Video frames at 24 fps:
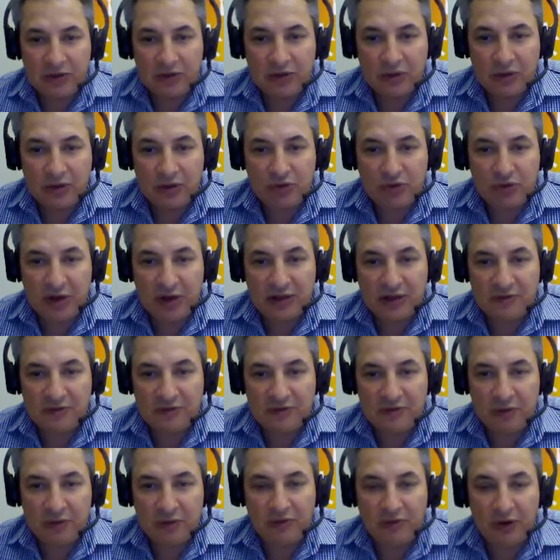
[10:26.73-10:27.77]
into the
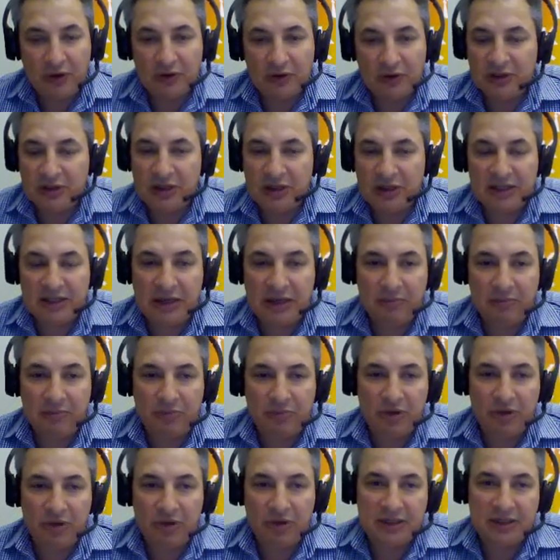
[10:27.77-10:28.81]
transferred folder. So
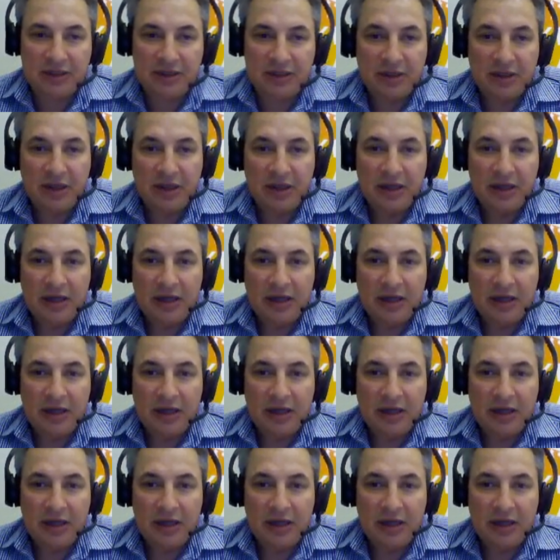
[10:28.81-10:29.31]
same process